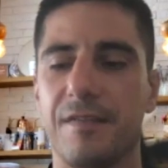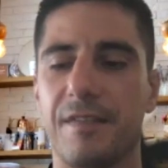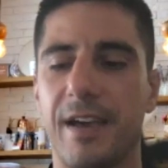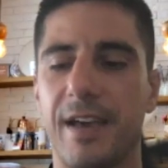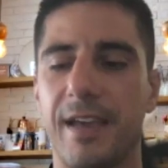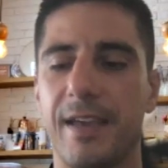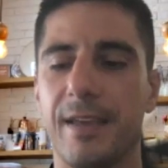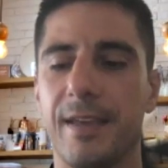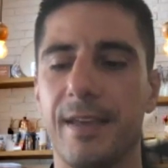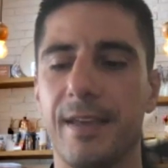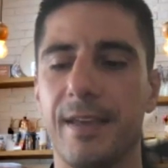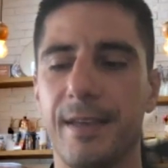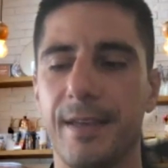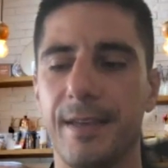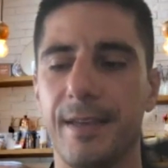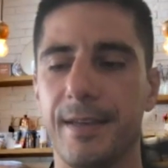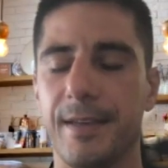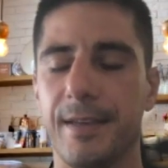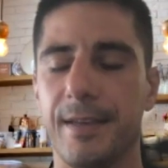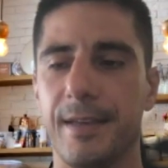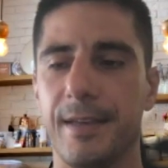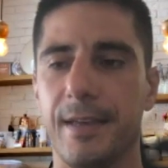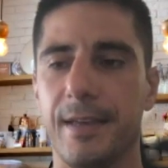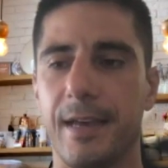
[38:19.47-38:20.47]
I
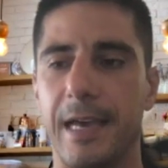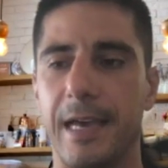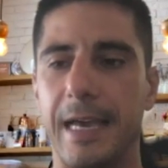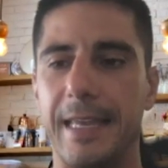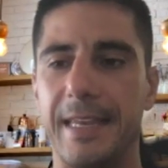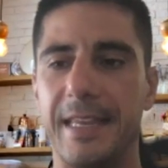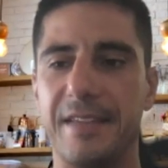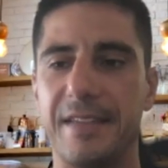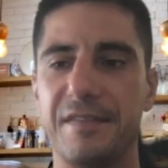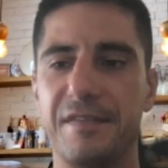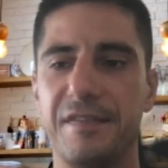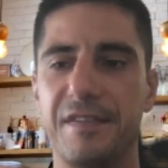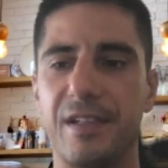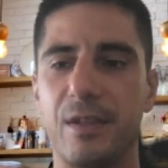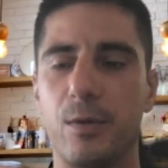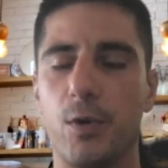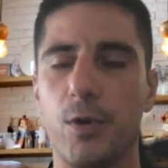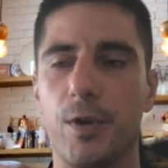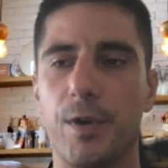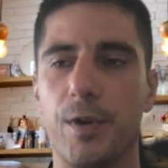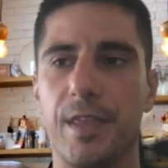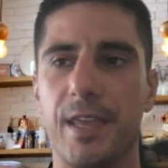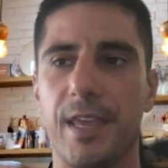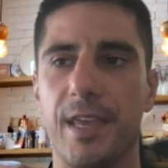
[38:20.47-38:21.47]
didn't feel
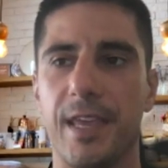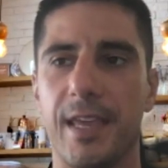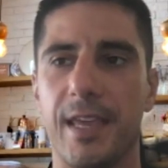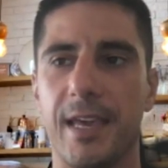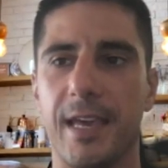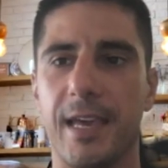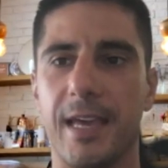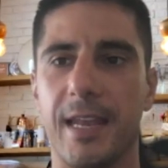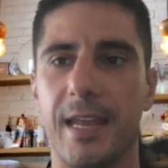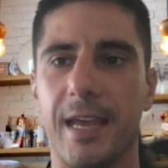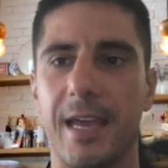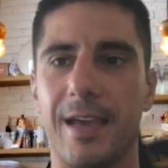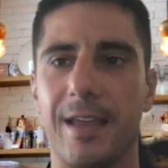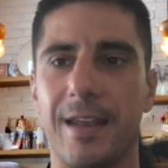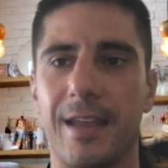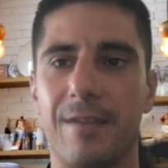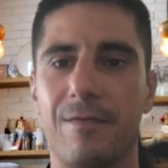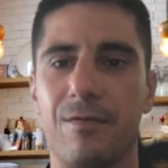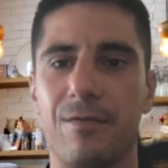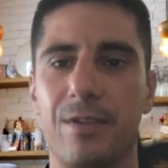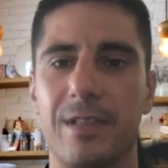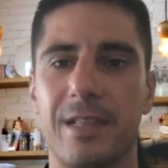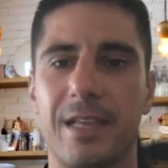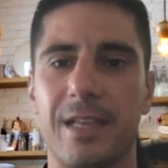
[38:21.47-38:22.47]
worthy, and
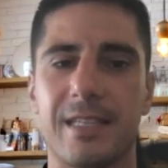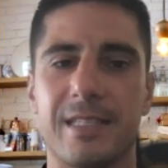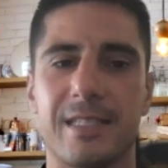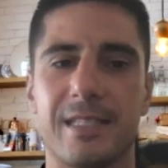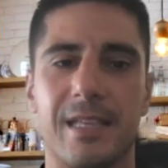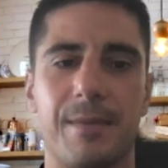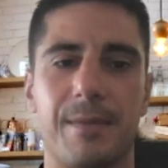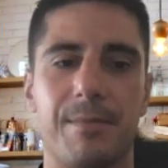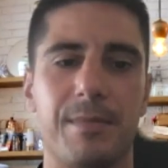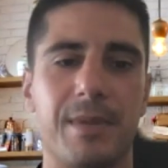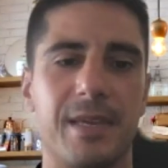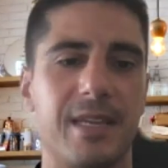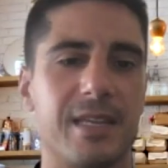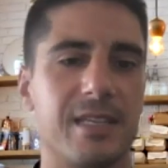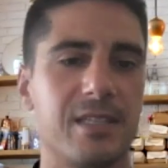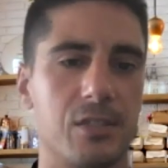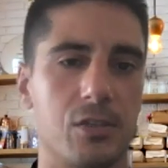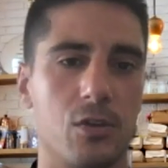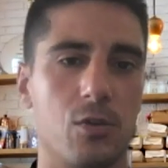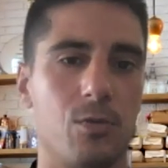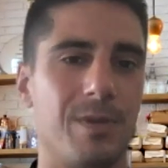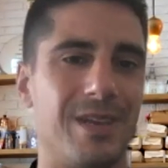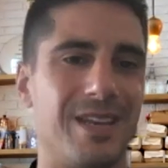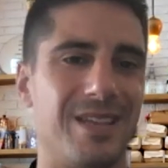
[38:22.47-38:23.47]
I've realized that meeting
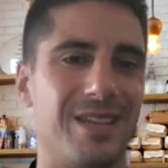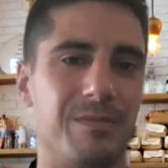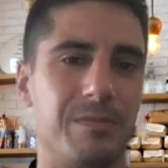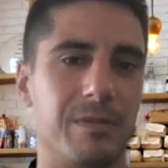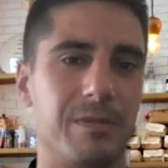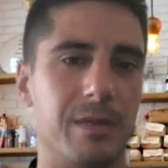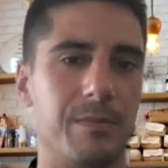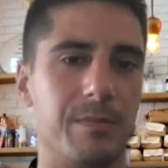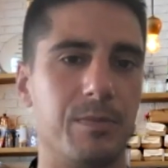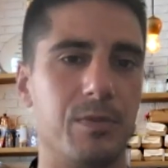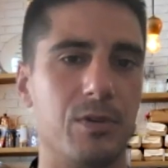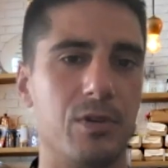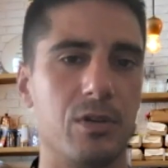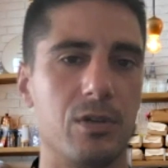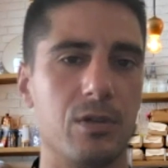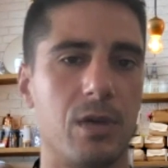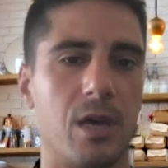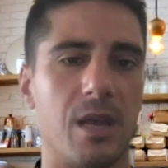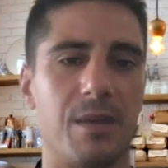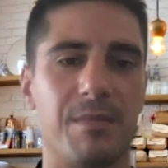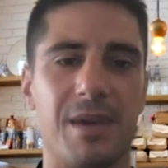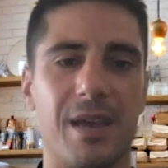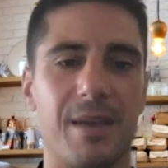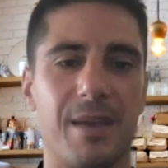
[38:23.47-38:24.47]
so many people
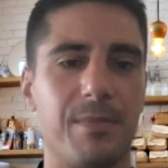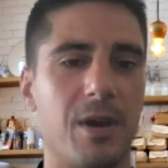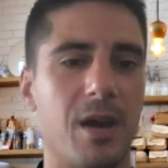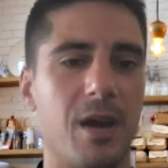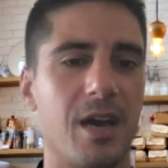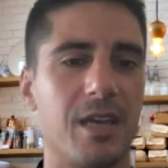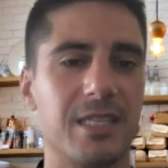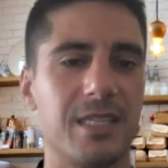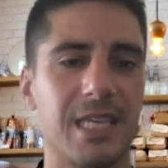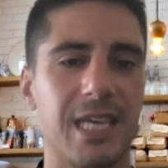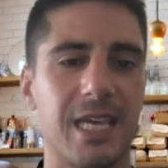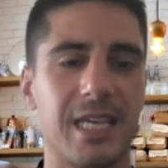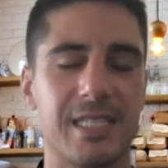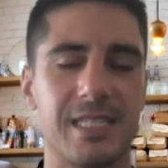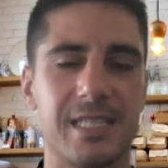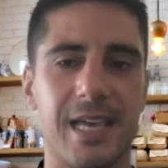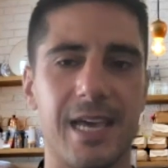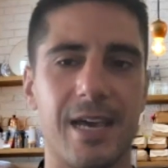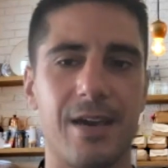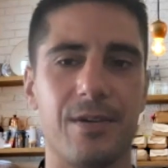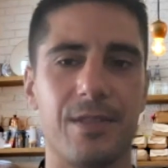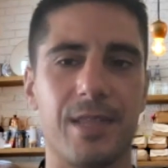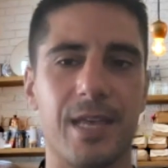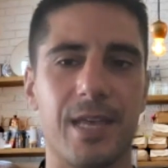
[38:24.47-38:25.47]
on my podcast
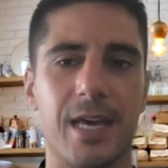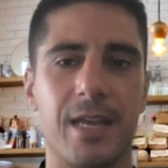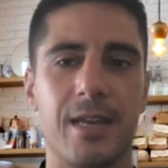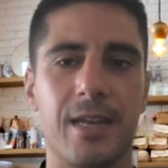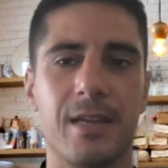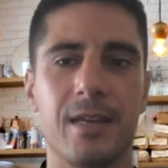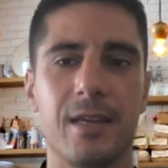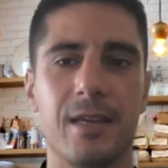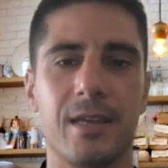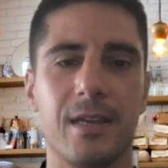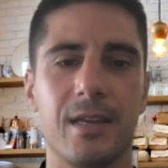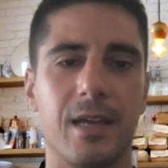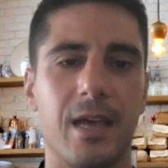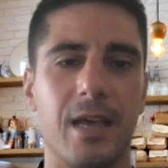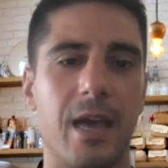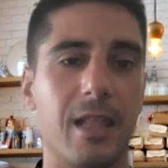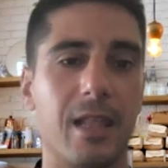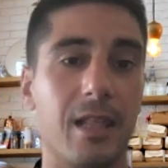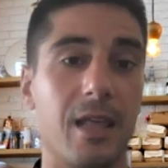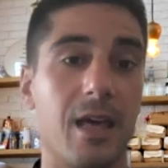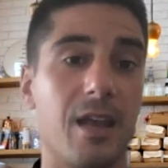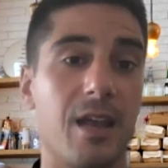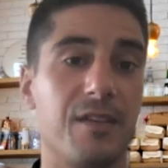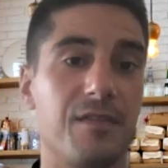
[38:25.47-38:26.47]
now, that a
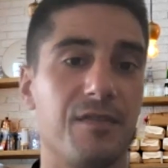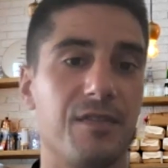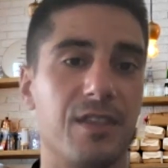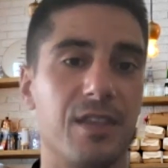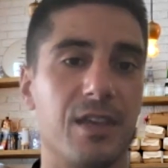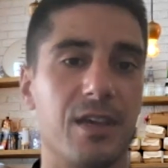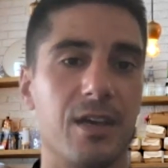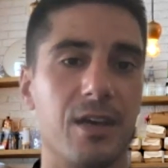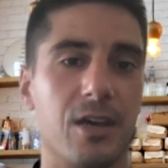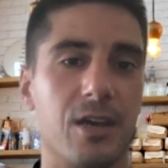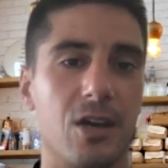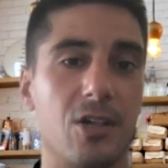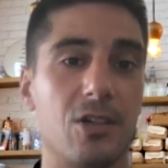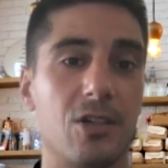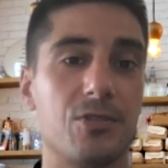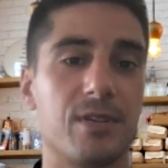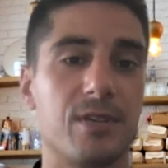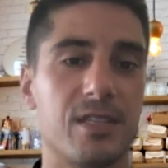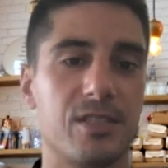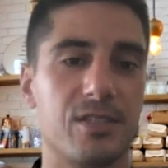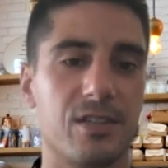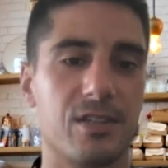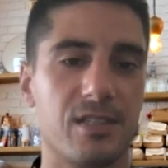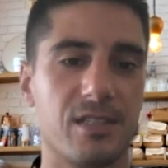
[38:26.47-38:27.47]
lot of the
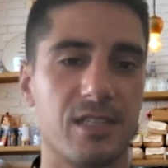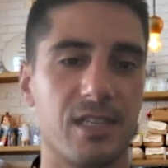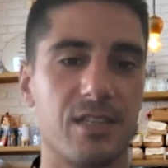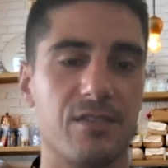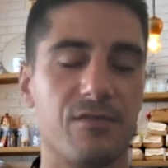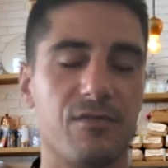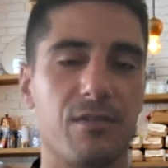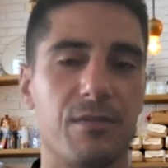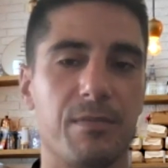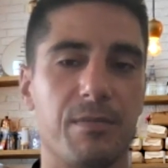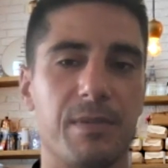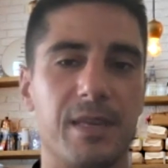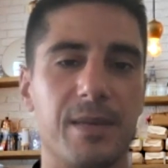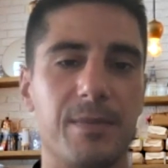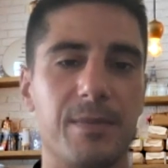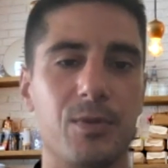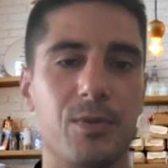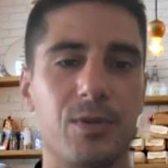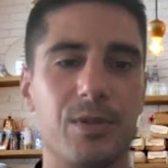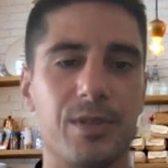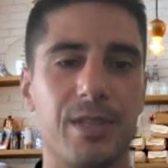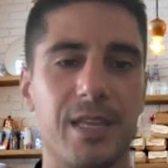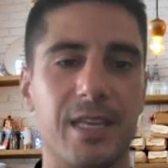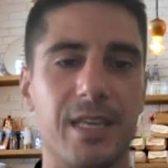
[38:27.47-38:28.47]
ultra successful
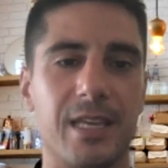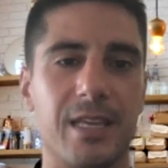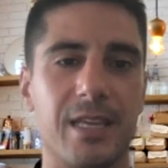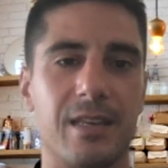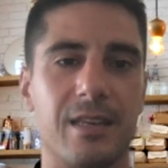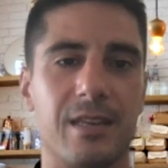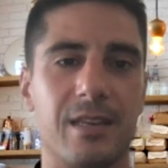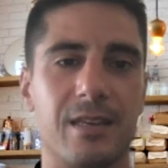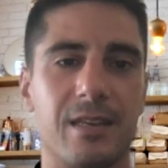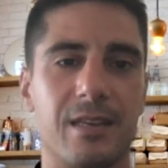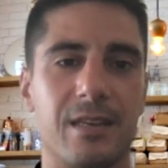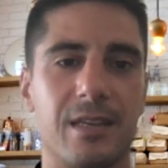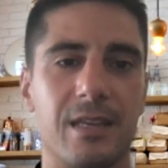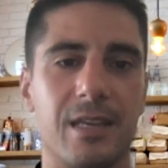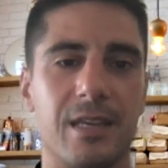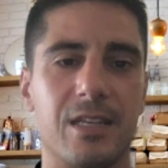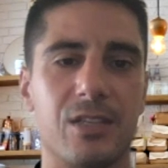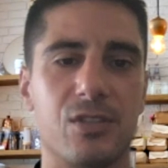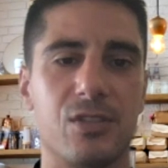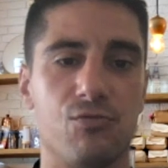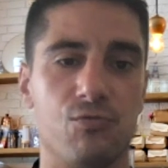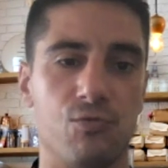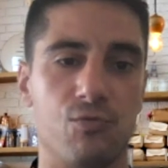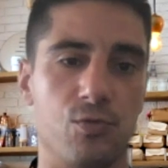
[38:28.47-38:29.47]
people, it
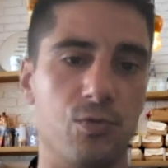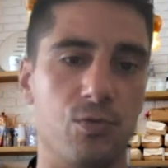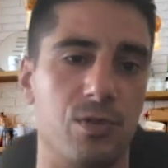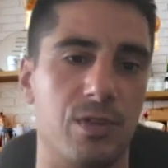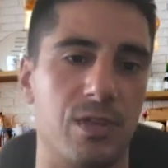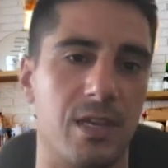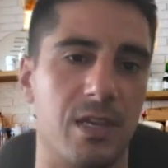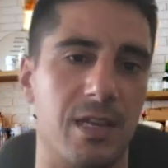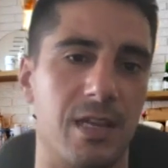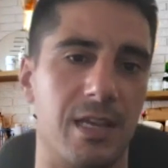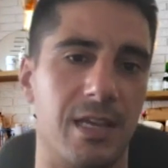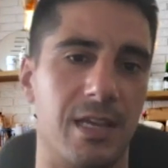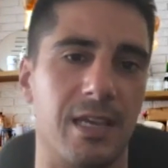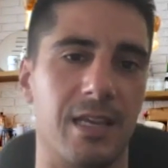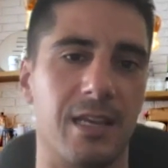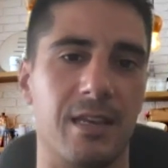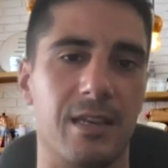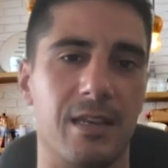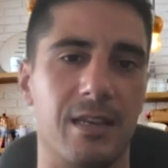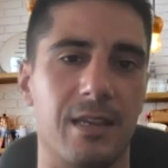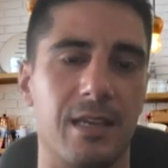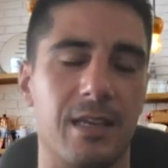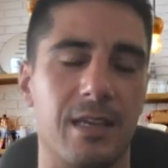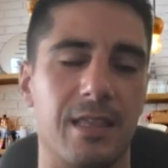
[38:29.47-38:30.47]
is rooted
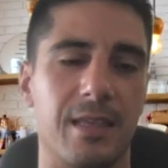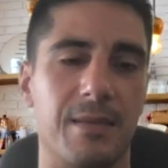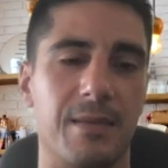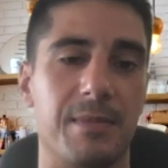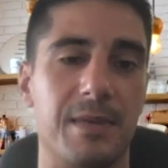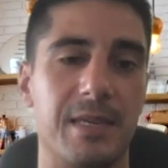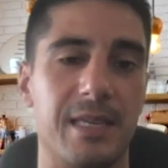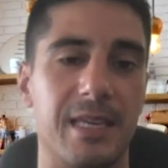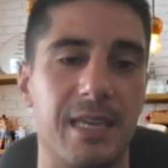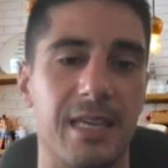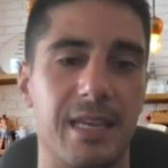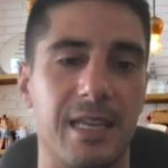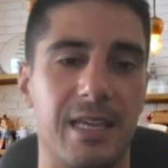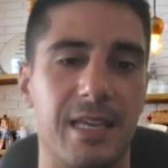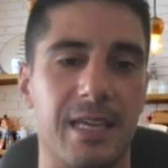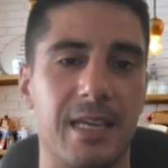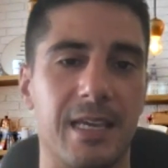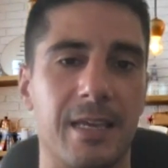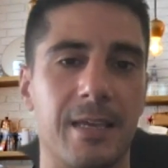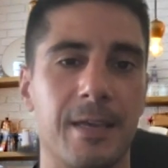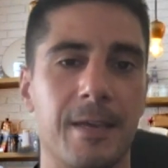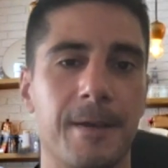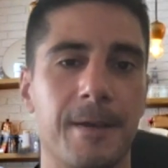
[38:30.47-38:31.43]
in the beginning